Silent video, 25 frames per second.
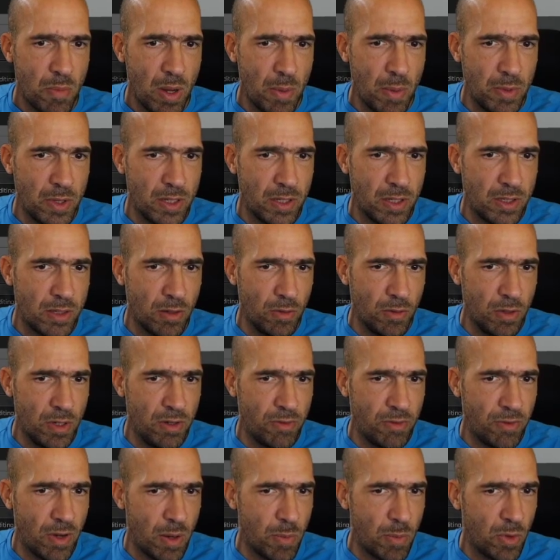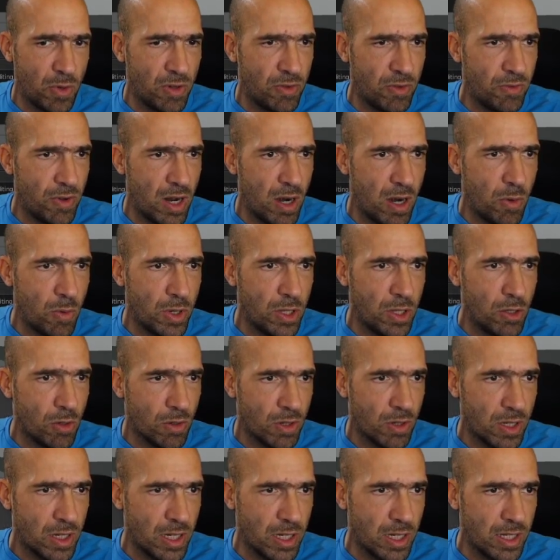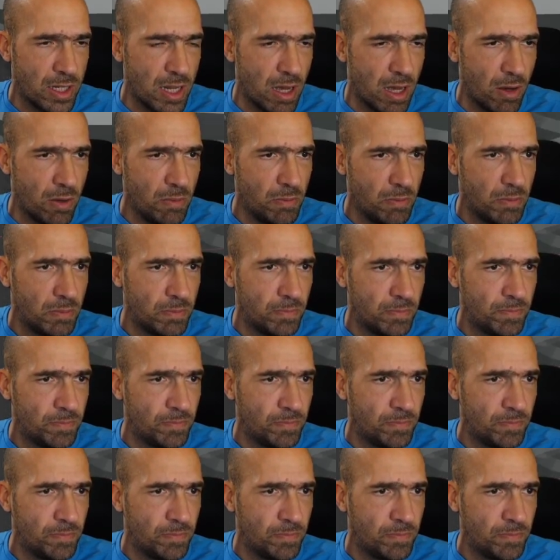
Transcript: Maybe the solidify modifier we don't need now.